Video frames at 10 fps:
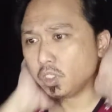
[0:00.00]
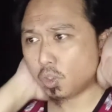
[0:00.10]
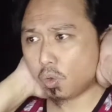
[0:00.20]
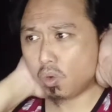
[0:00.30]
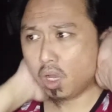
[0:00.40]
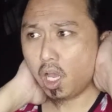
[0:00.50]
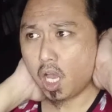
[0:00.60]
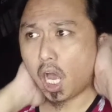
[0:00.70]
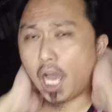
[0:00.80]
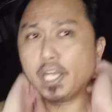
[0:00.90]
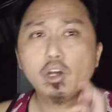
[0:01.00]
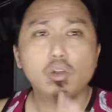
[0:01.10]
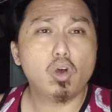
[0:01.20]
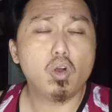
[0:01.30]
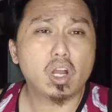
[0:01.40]
So I no
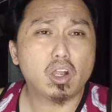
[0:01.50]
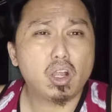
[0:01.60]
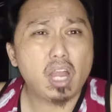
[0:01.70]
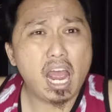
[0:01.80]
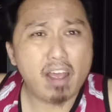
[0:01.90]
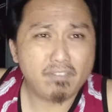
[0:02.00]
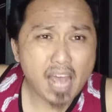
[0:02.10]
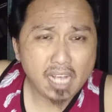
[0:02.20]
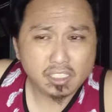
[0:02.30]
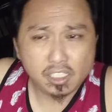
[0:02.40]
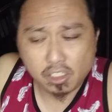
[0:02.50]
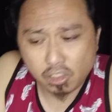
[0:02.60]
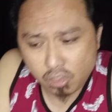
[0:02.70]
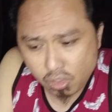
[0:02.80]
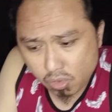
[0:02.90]
longer have
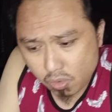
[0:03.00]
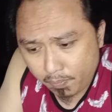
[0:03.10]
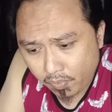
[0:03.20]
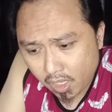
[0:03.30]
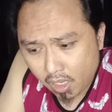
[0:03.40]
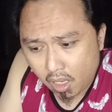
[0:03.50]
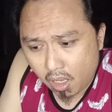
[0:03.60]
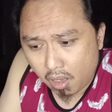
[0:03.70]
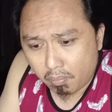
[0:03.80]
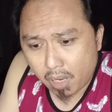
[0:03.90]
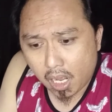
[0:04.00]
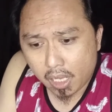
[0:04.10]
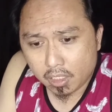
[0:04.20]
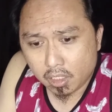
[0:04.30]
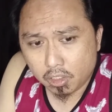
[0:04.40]
access to
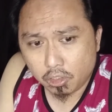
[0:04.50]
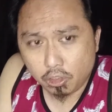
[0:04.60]
my